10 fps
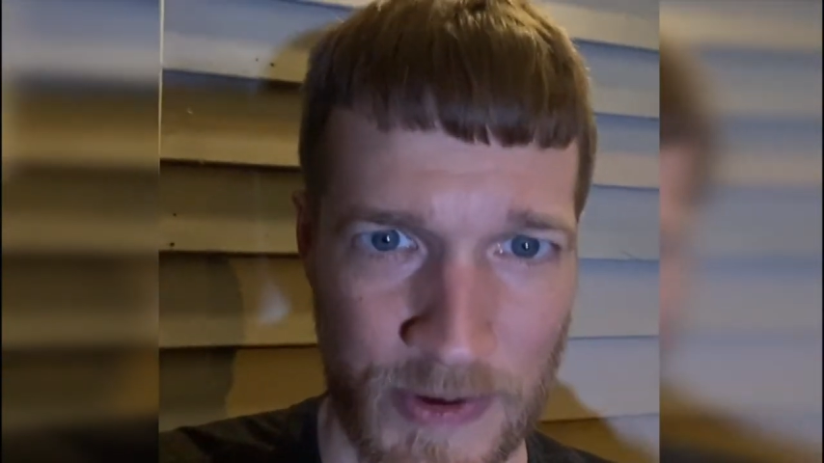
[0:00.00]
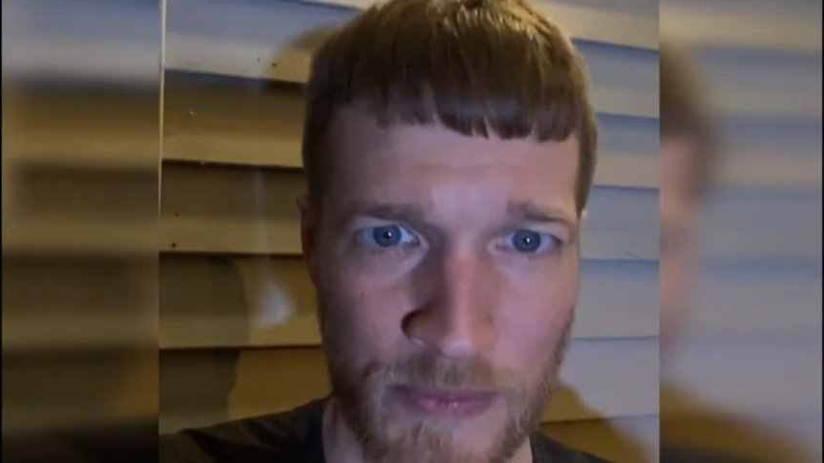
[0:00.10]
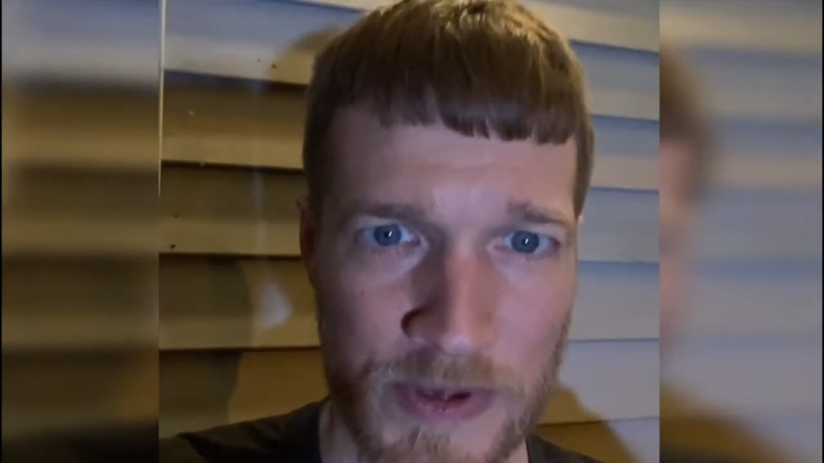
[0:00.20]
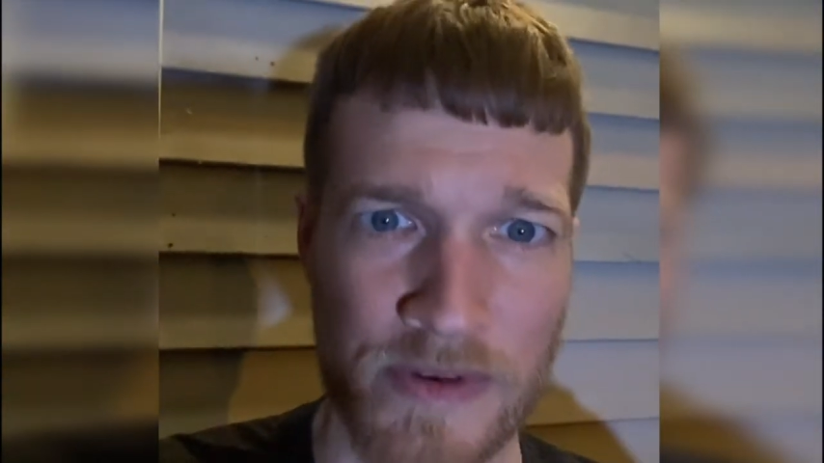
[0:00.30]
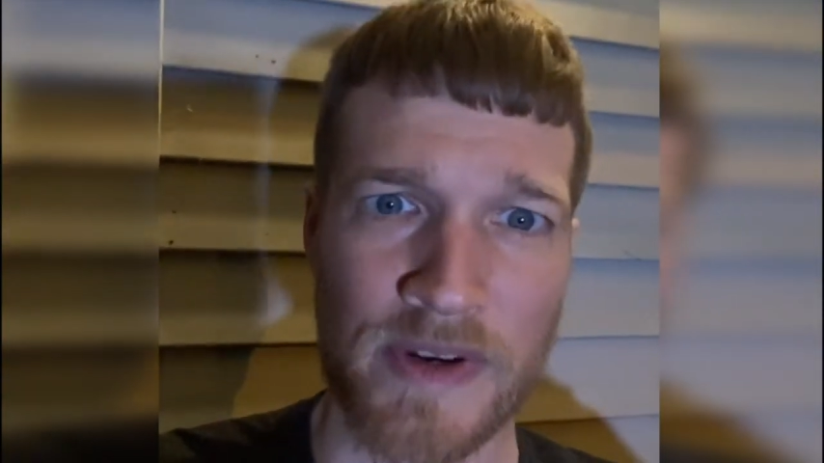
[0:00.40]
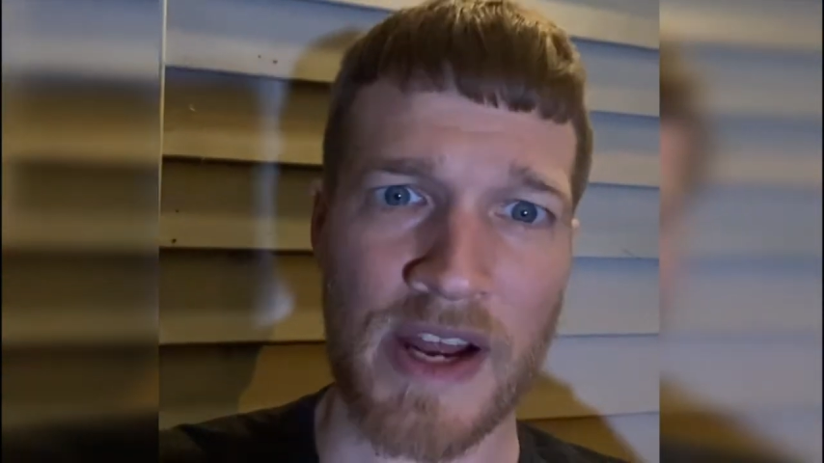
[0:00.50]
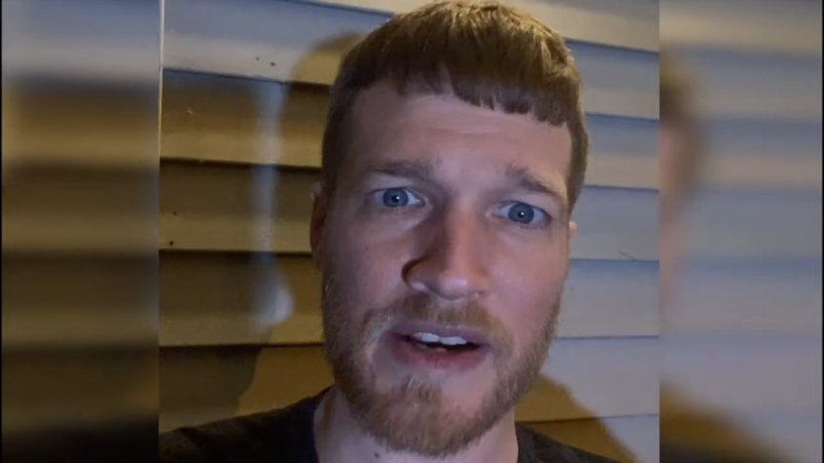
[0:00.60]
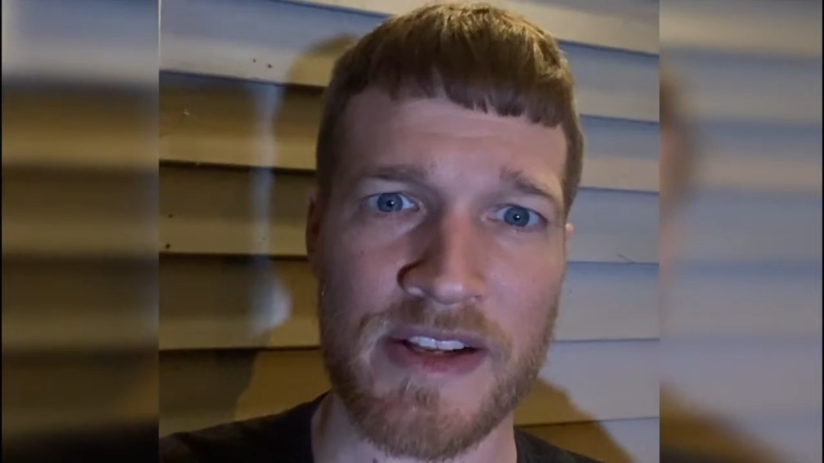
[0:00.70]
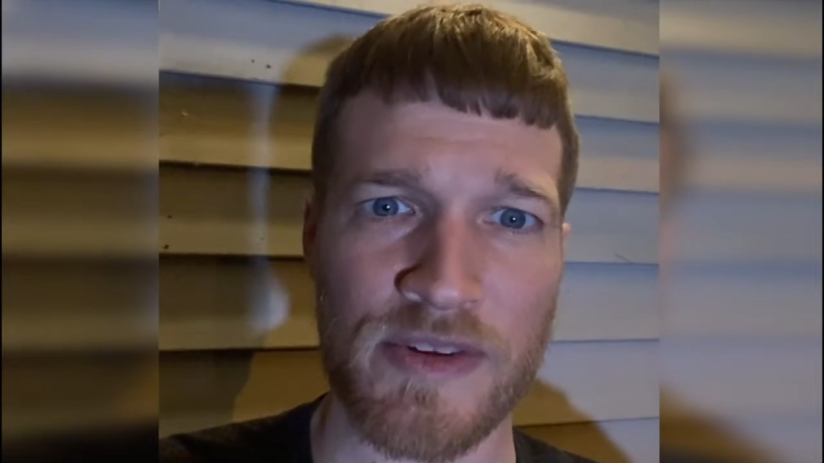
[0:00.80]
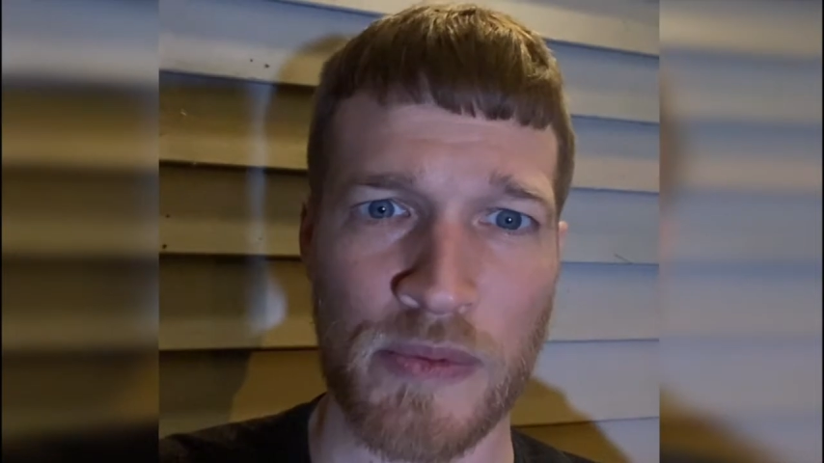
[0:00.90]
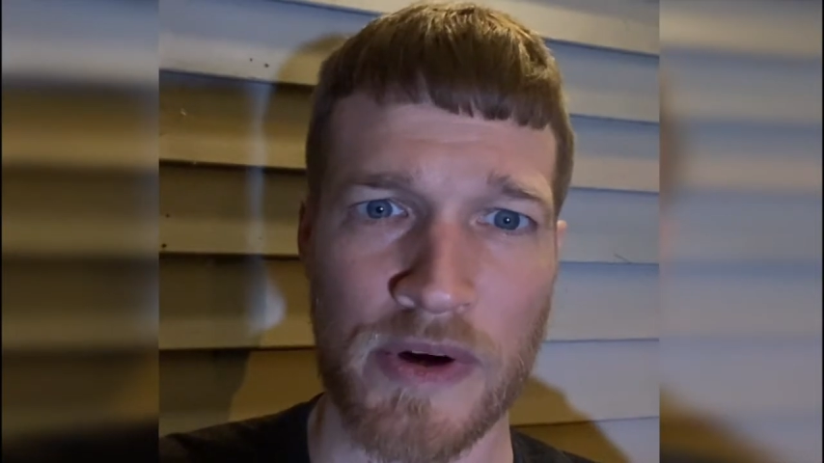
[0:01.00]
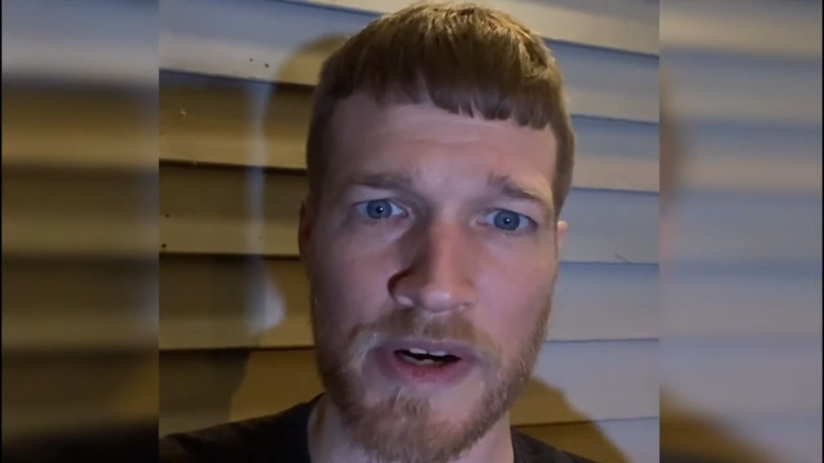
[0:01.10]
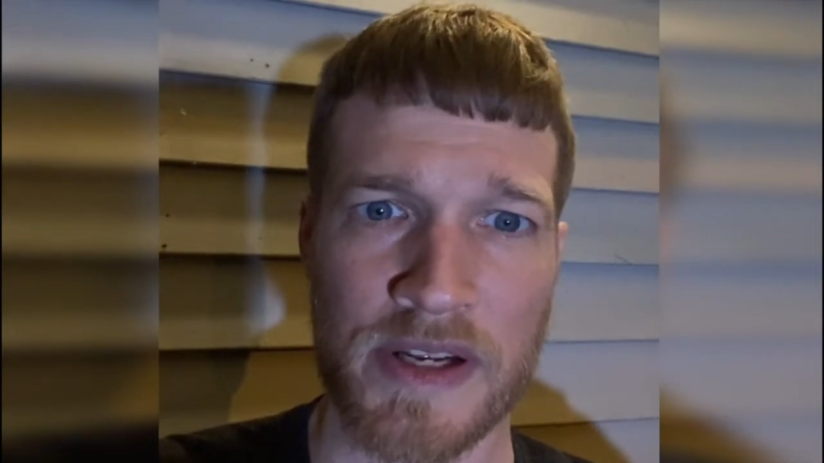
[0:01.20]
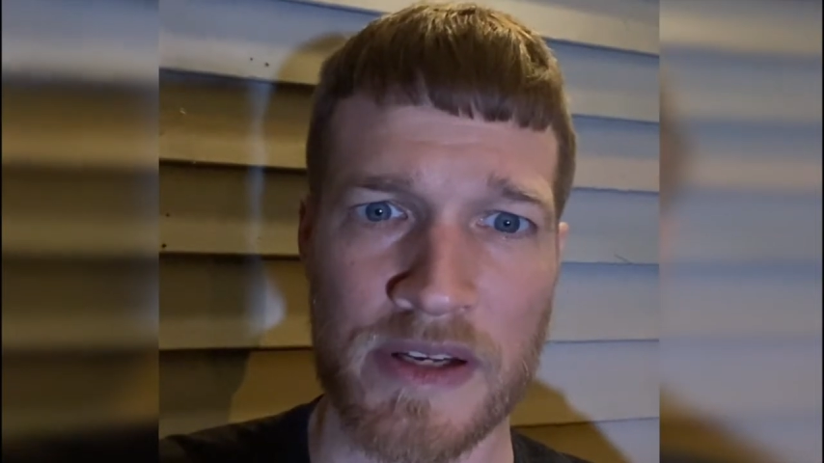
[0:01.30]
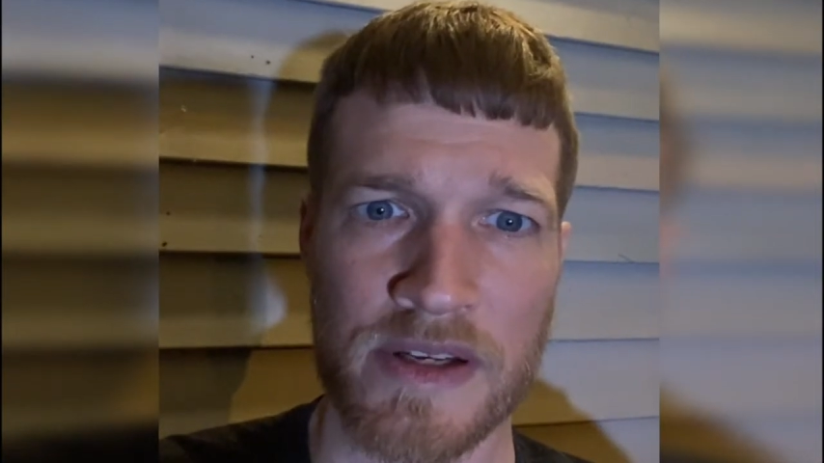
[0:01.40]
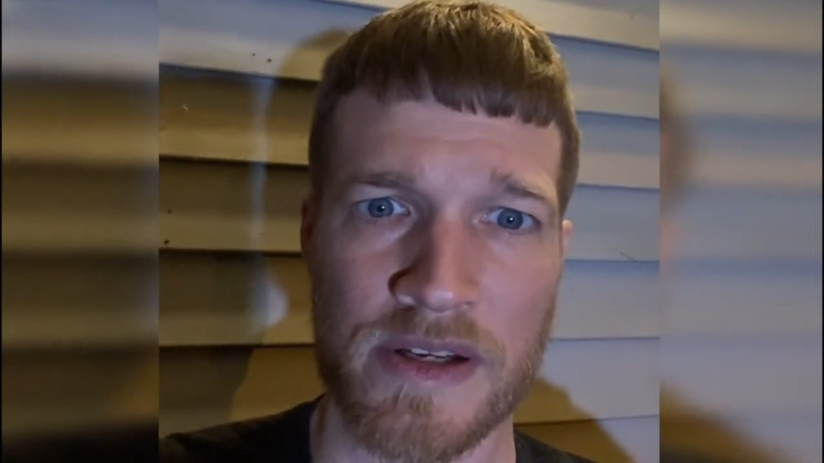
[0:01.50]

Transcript: we do not need to worry.